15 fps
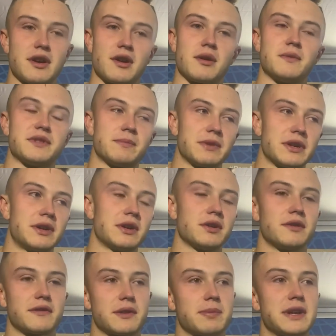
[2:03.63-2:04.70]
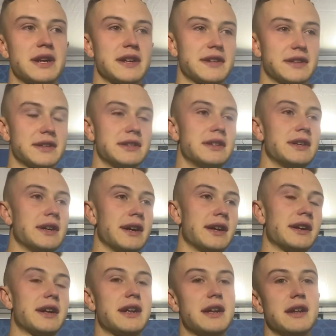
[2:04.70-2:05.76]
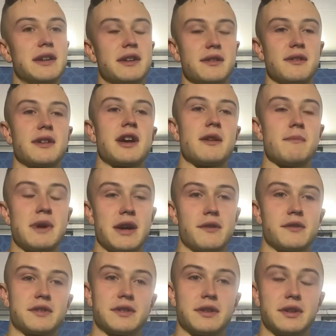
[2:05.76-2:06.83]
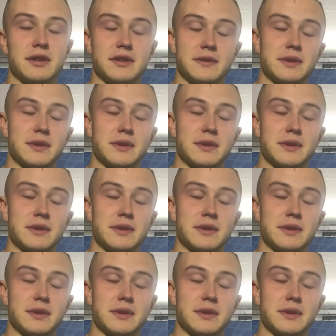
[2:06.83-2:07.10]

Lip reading: I was a bit all over the place, and the heel didn't help matters at all.